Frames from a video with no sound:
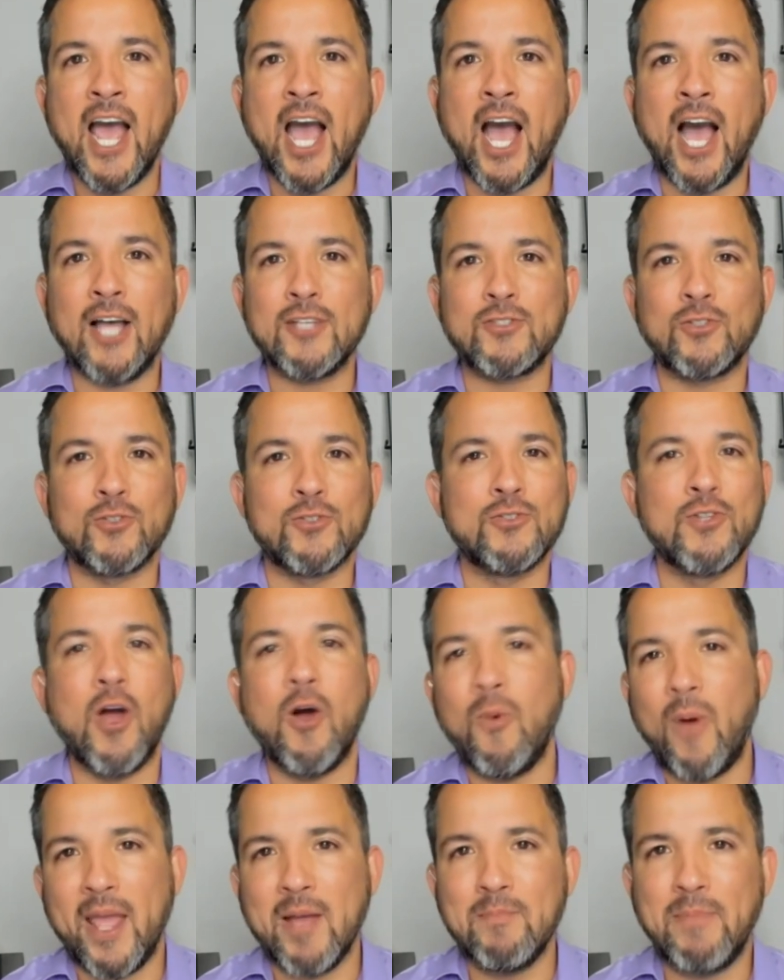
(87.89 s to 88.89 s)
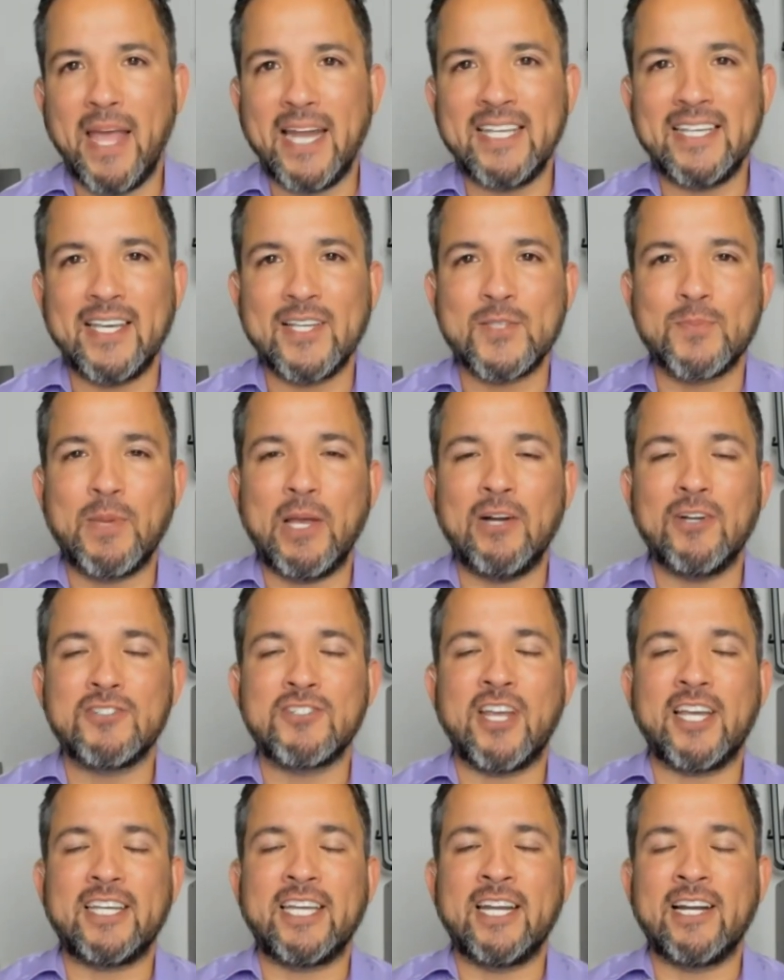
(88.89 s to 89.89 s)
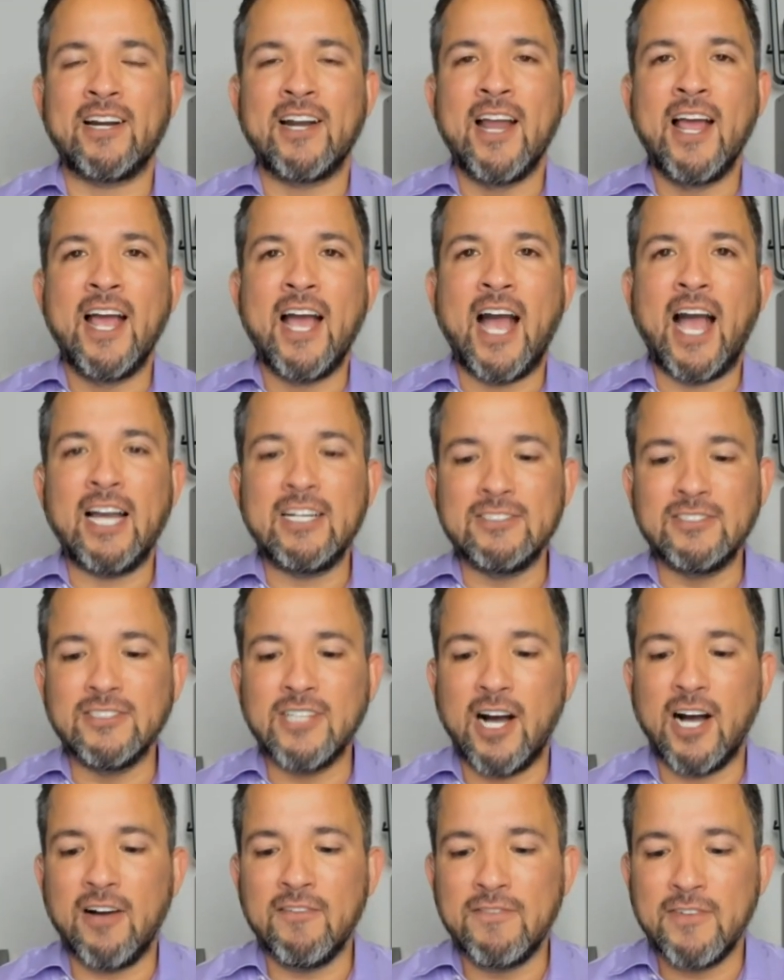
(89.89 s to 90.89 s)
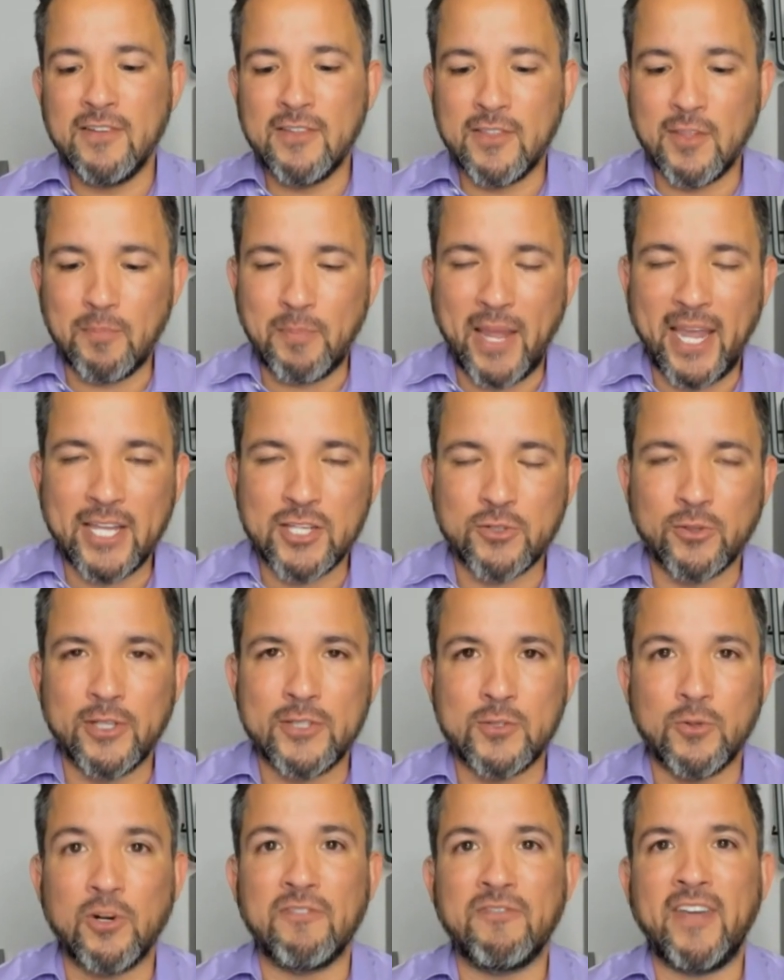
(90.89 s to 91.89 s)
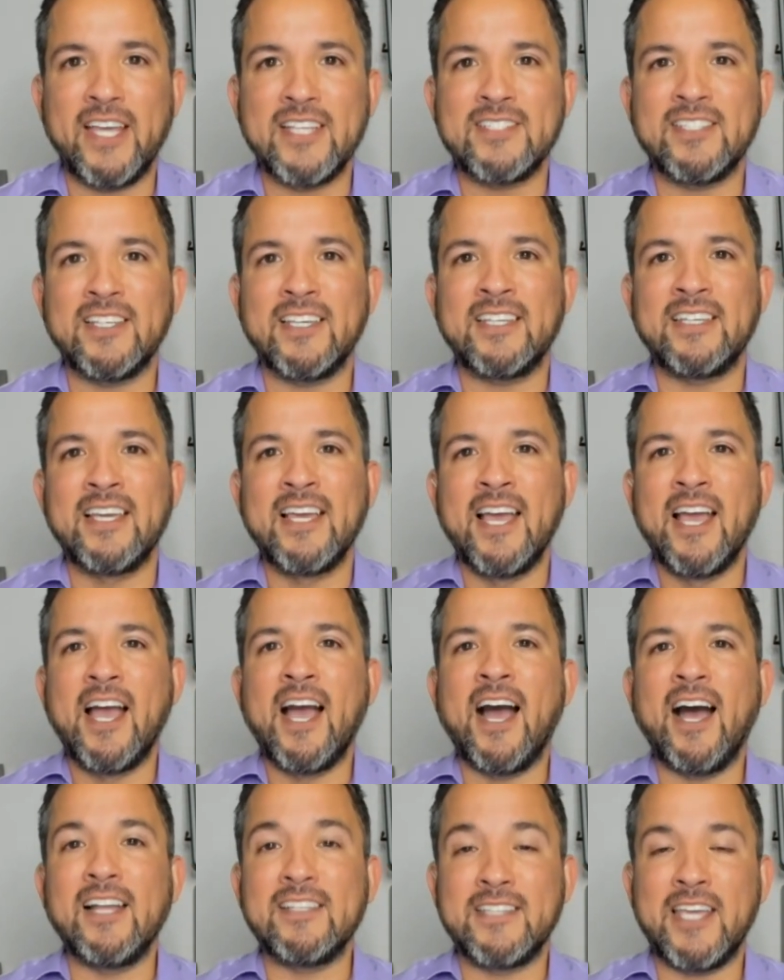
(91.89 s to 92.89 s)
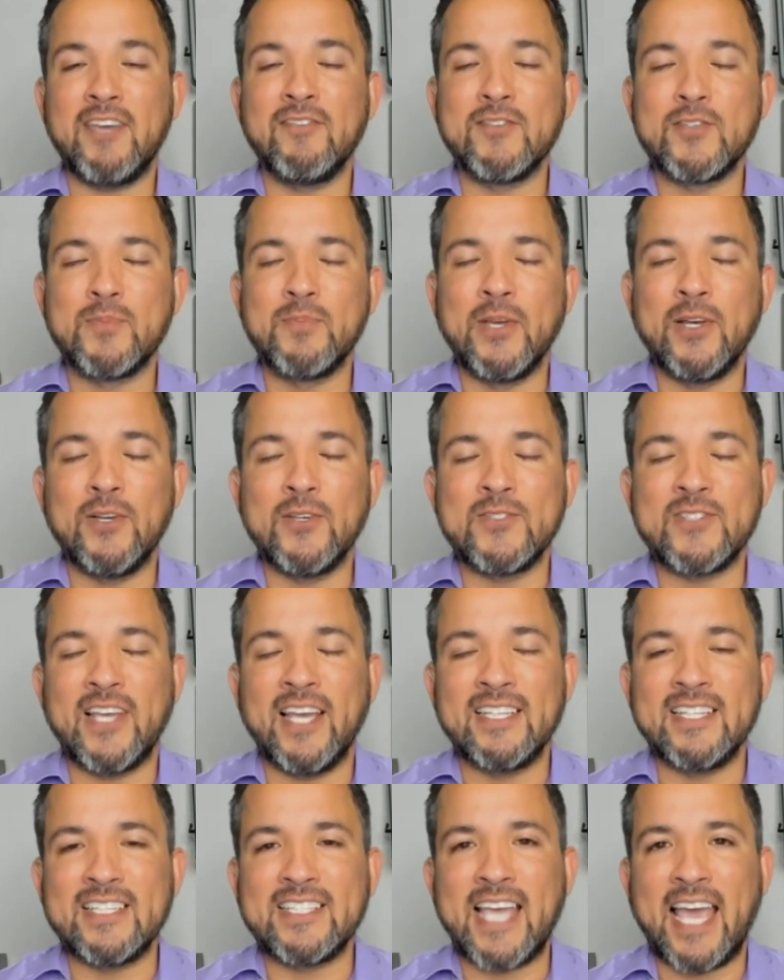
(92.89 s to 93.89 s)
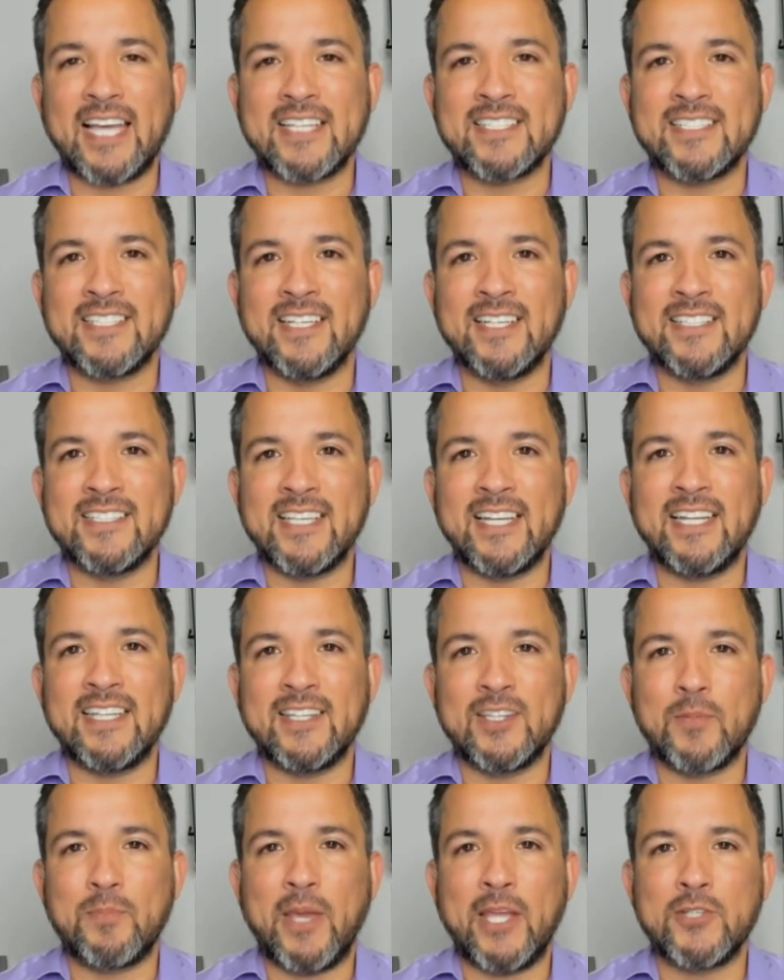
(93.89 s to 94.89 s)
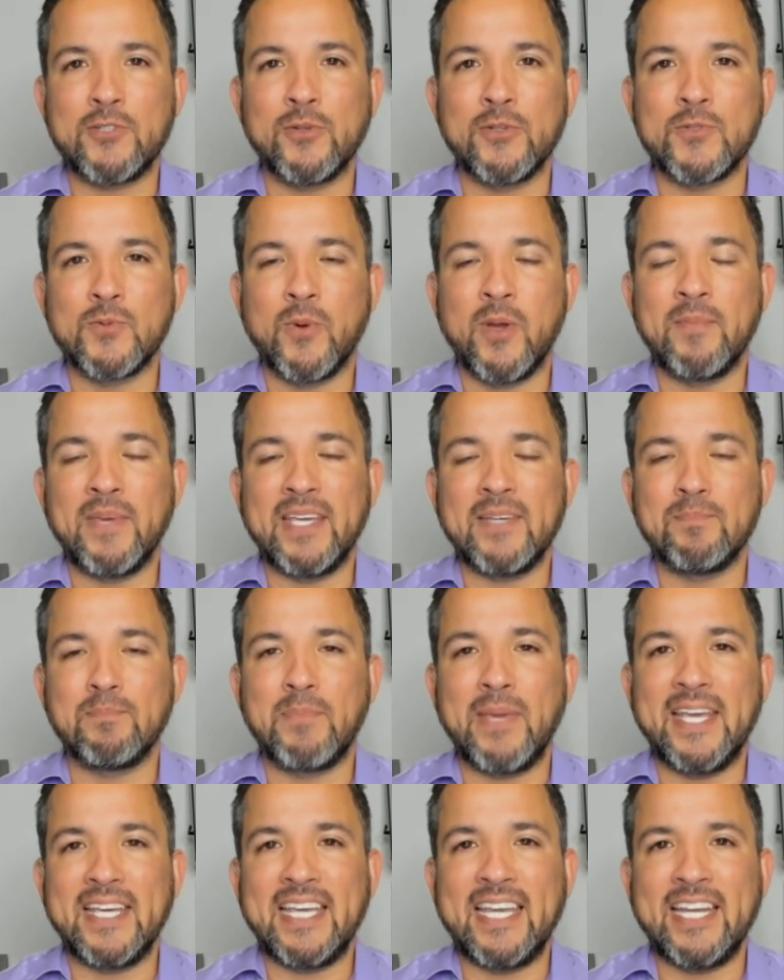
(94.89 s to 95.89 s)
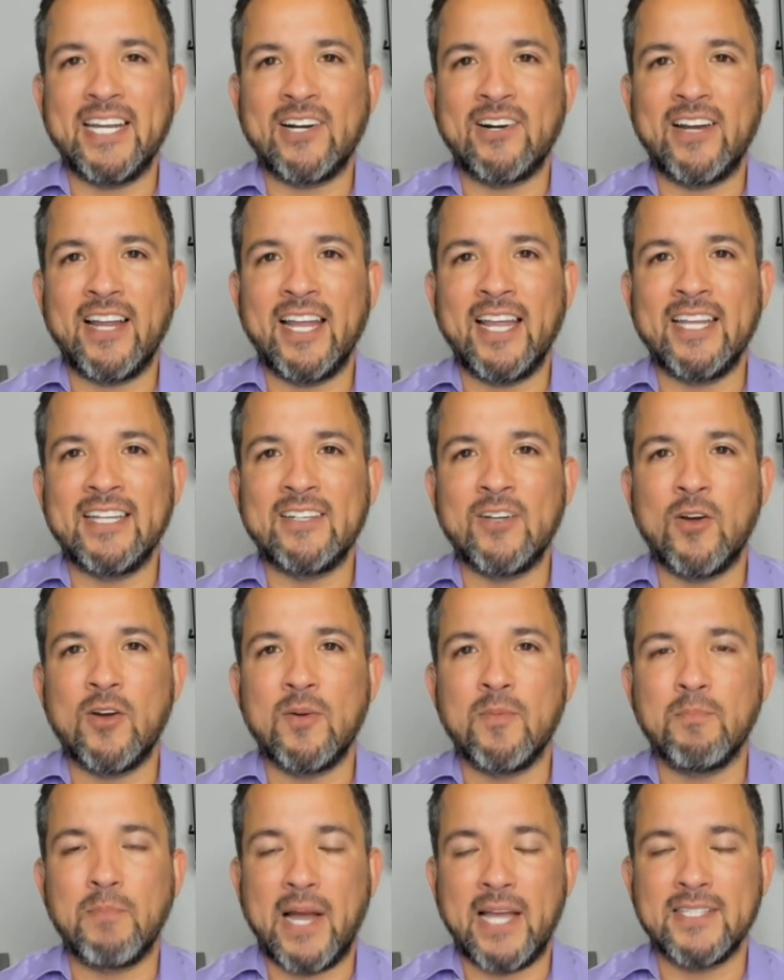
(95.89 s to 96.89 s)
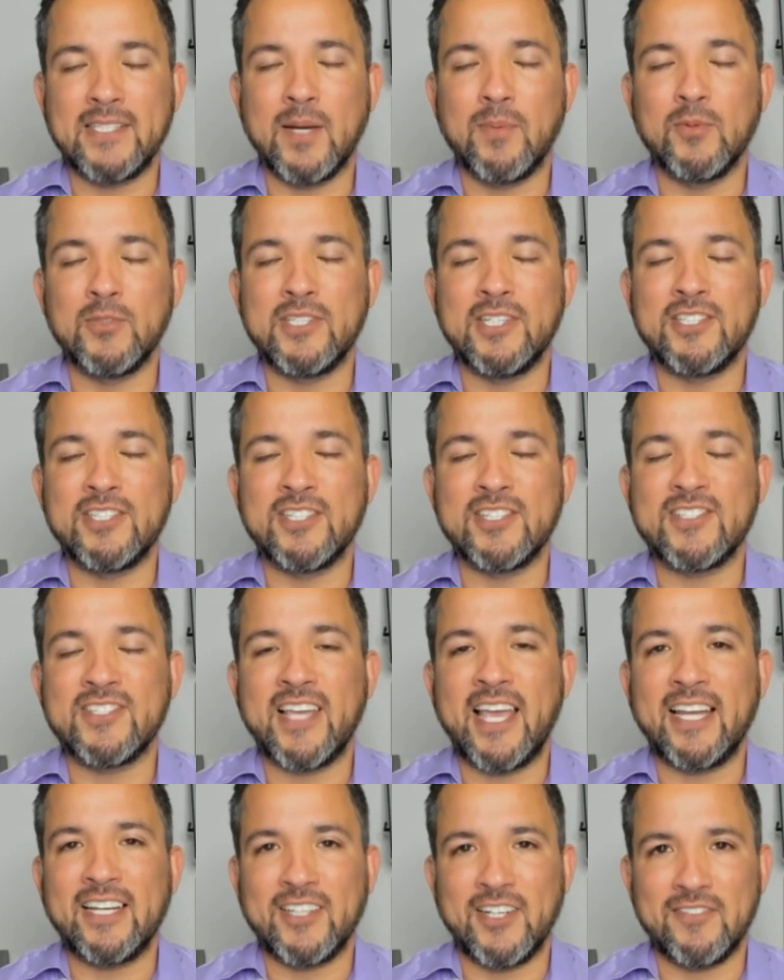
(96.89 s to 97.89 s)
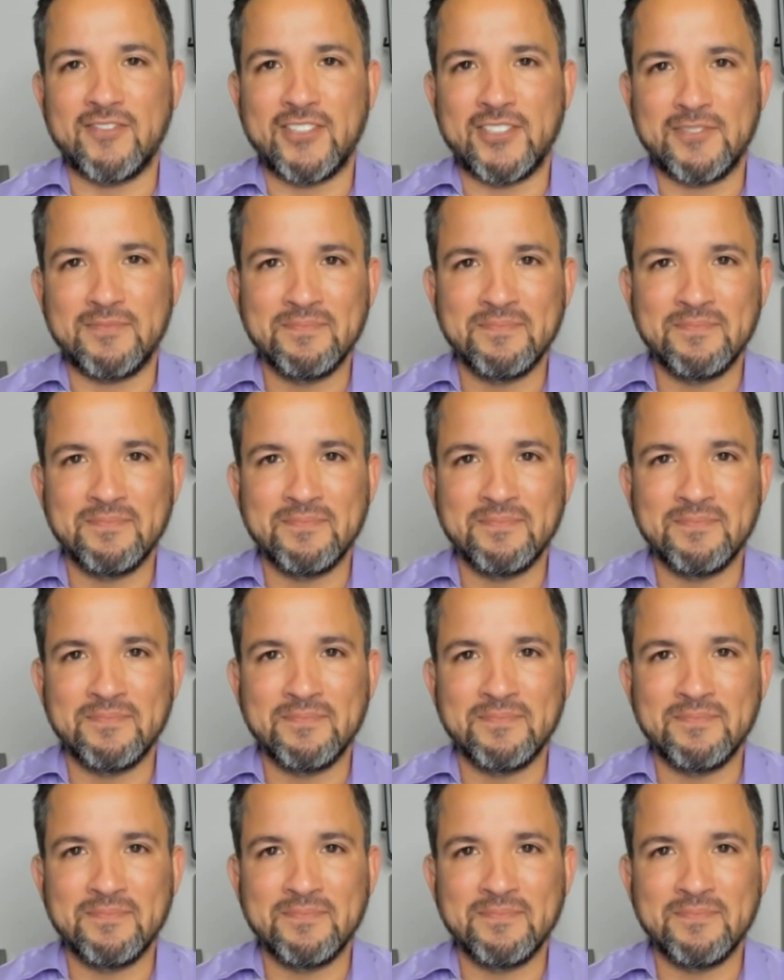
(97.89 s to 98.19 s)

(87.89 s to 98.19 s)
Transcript: Uh, so there's no way I'm betting against Belichick here. I love the Patriots, who are facing uh, Davis Mills and the Texans, and I think the Patriots win big here and by double digits and cover.